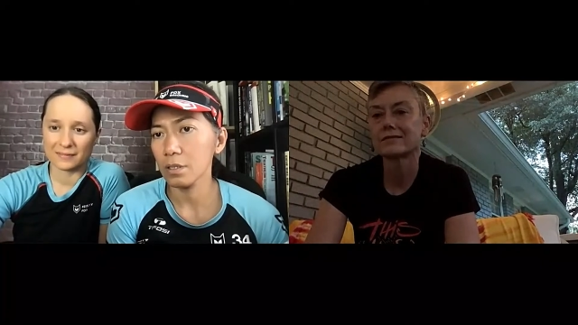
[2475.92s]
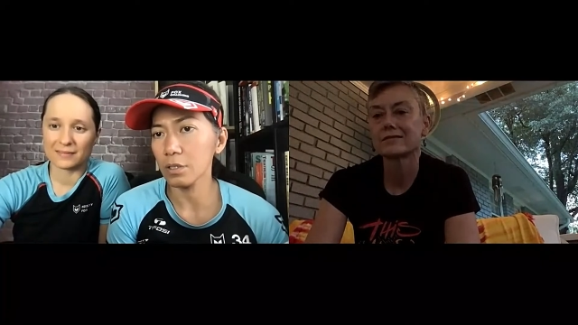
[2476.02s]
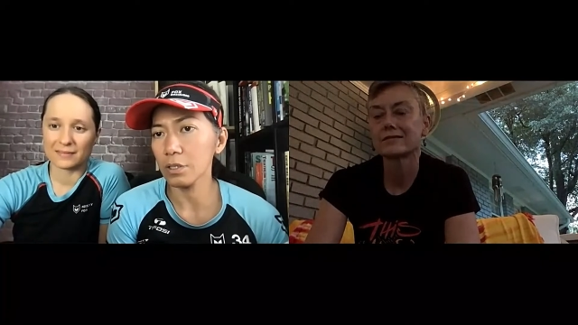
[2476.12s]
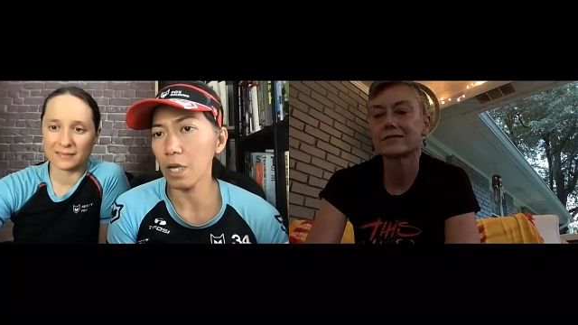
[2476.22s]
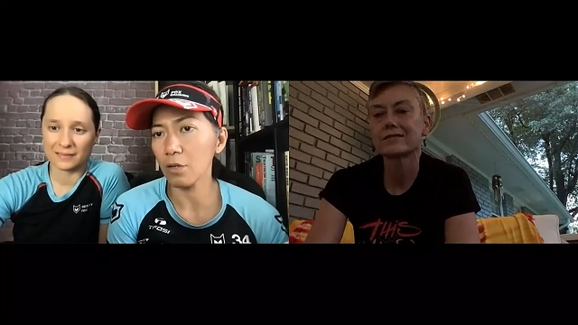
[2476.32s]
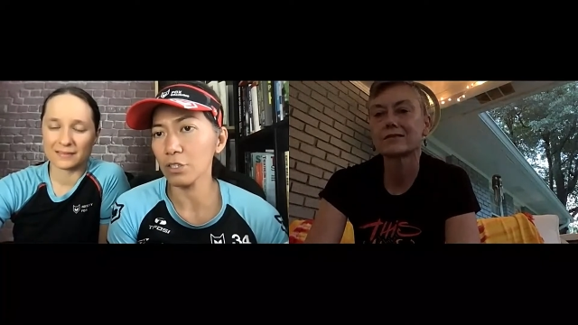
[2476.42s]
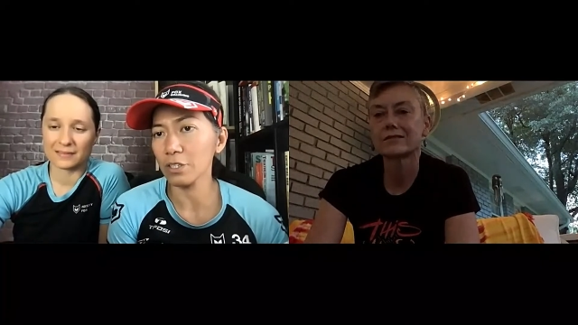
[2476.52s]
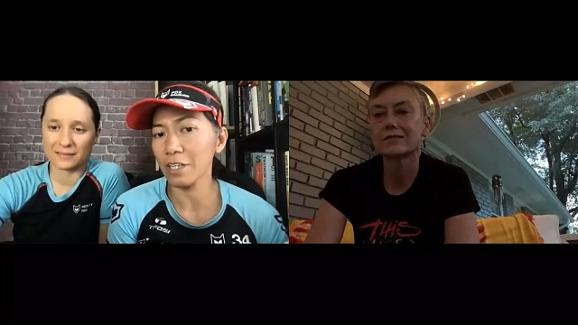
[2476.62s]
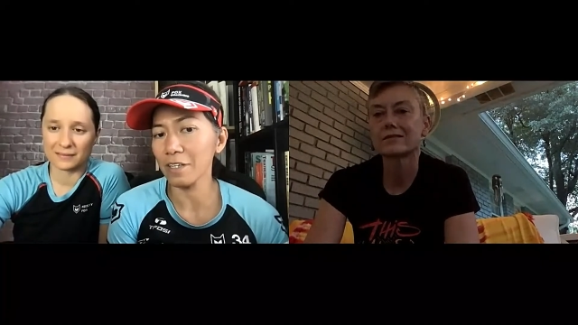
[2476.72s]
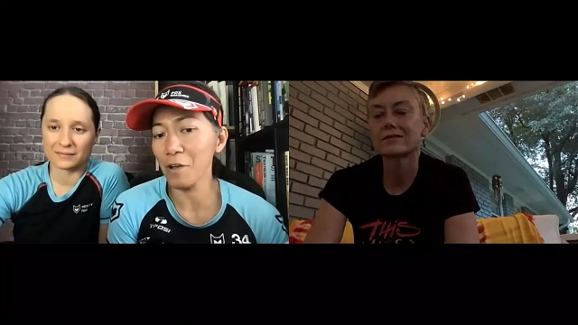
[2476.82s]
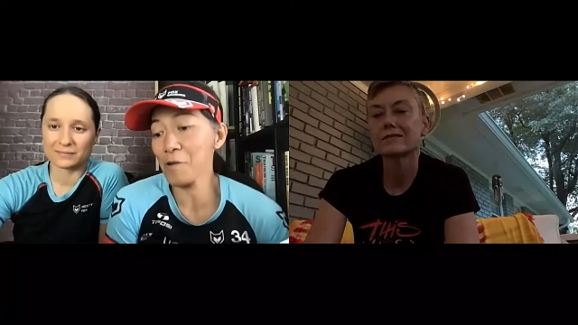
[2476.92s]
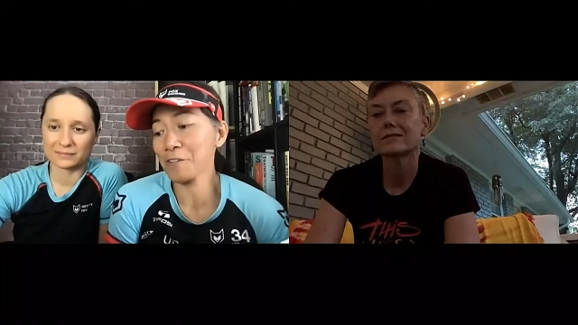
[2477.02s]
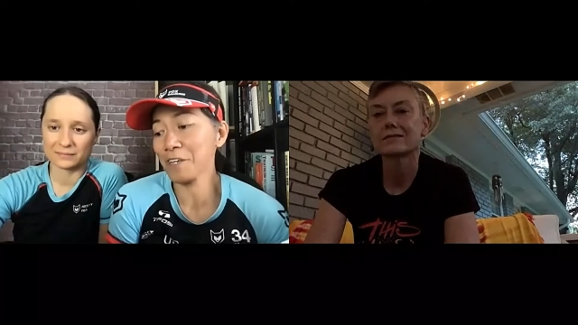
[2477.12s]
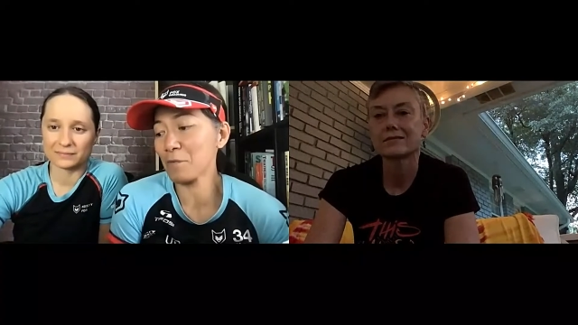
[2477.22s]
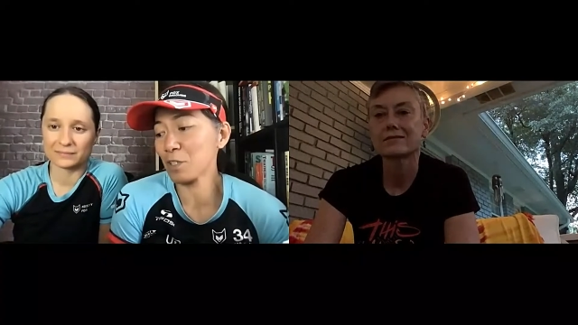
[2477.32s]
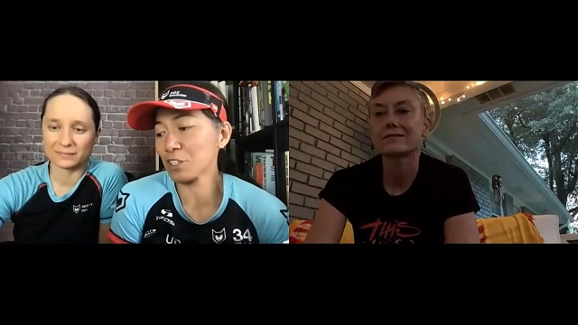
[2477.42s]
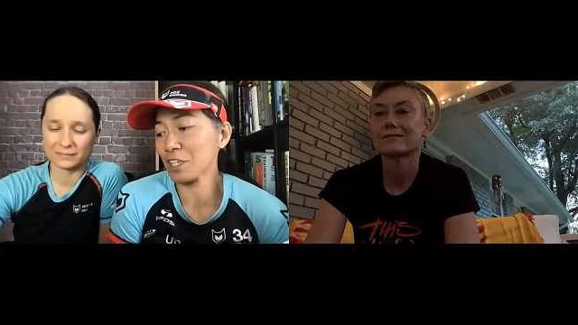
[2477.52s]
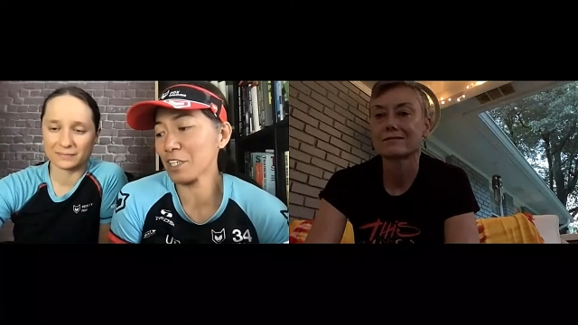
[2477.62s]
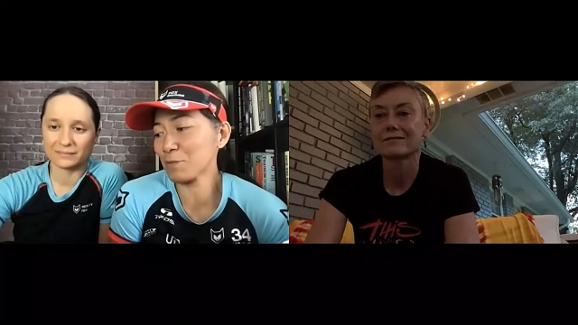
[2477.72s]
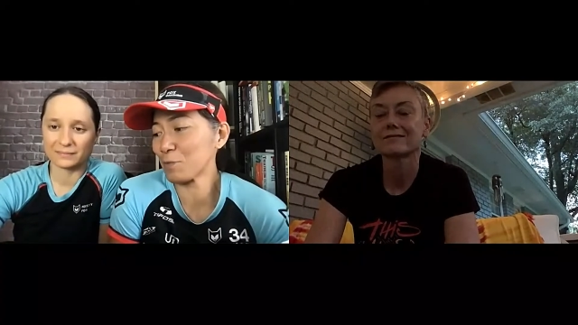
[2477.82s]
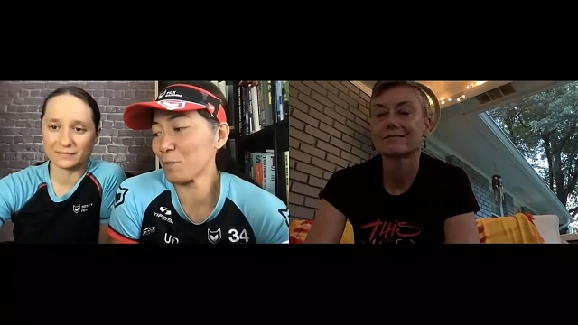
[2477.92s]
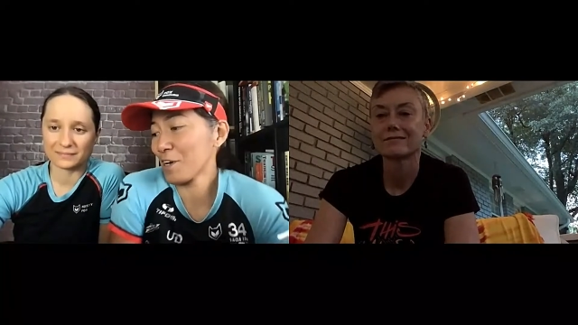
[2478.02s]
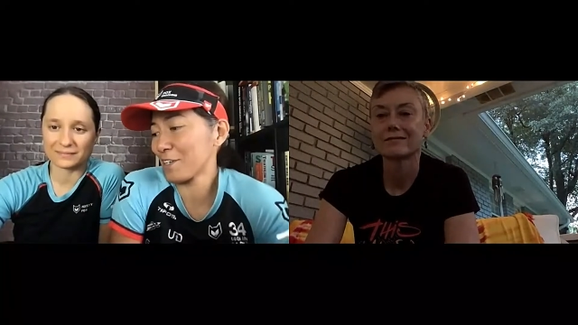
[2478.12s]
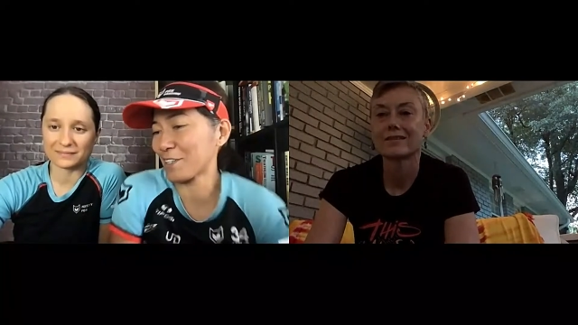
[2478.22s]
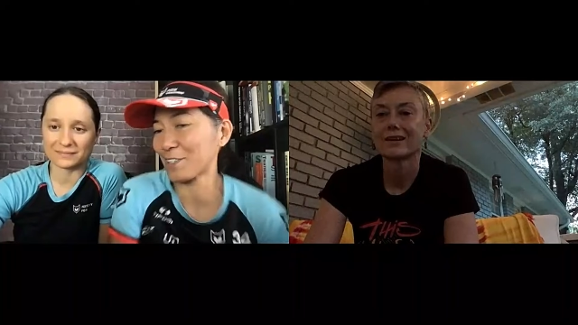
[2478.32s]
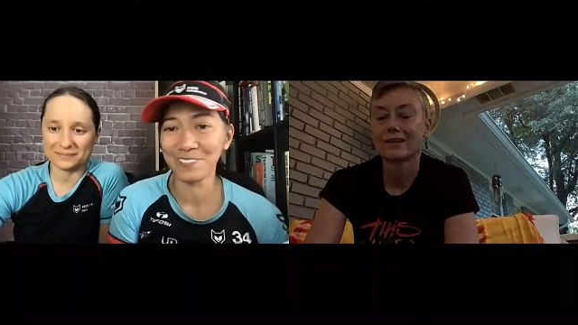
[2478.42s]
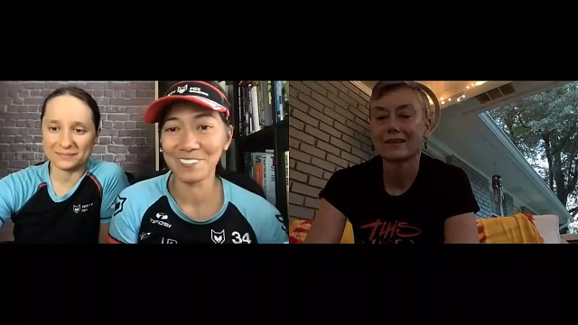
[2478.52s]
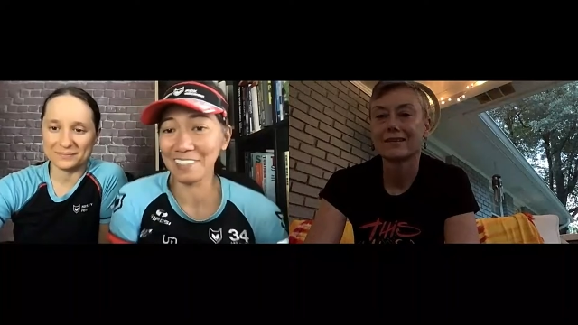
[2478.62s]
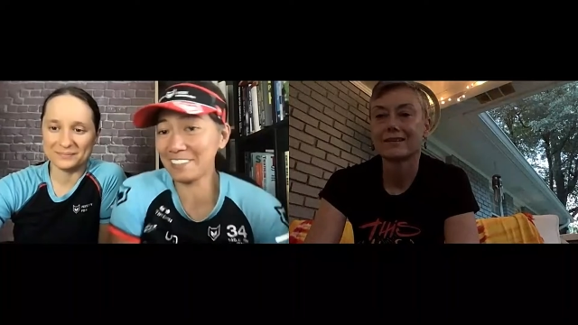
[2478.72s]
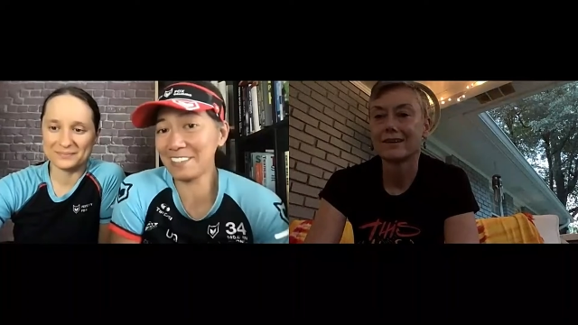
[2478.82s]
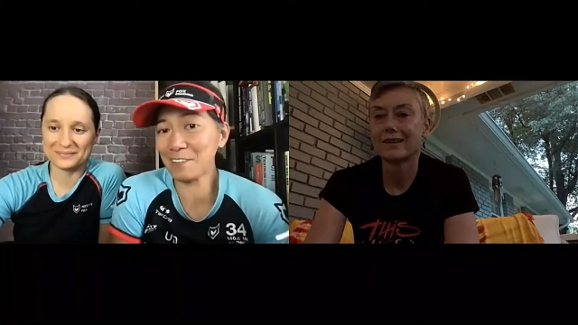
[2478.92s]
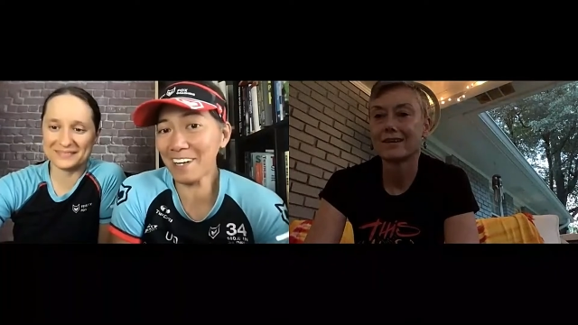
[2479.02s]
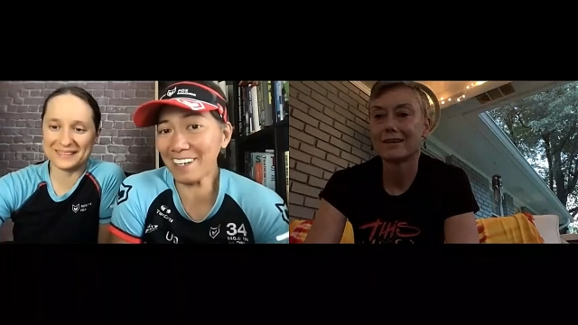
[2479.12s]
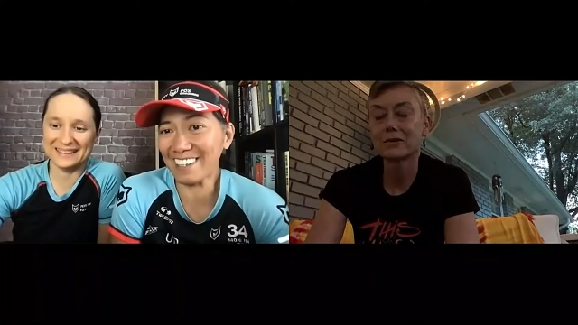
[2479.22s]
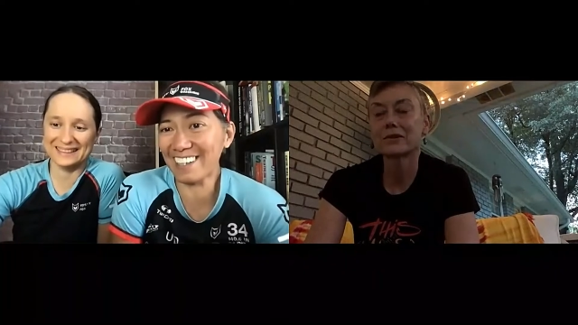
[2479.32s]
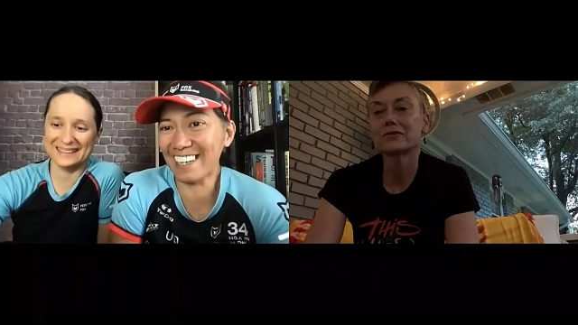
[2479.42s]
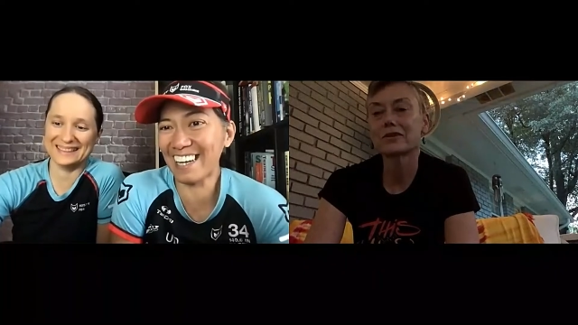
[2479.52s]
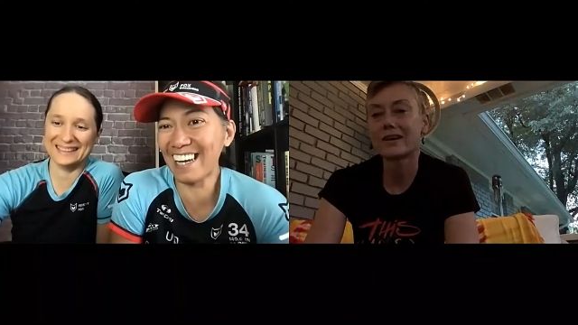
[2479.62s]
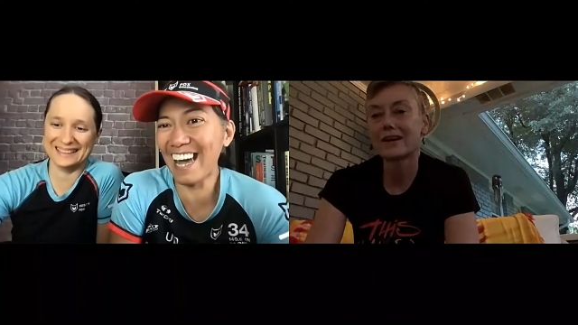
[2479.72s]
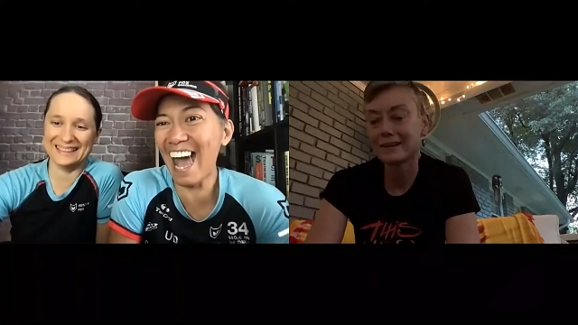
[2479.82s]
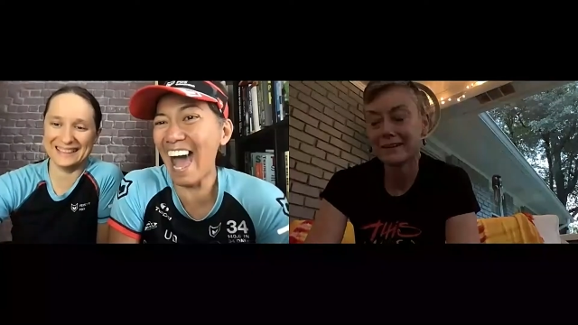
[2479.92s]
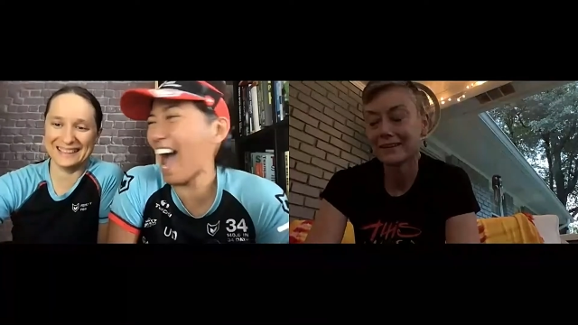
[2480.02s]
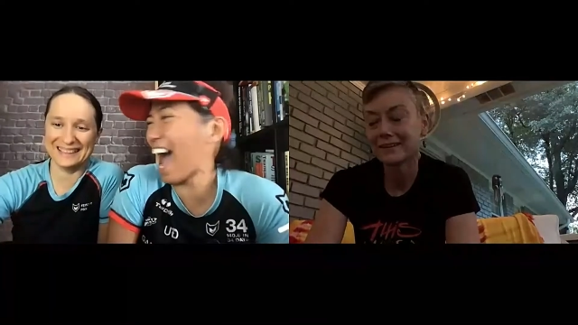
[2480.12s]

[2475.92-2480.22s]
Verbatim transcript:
Speaker 1: So now it's like, oh, okay, I'm gonna sign up tomorrow. I did yeah, the work. I'm gonna try.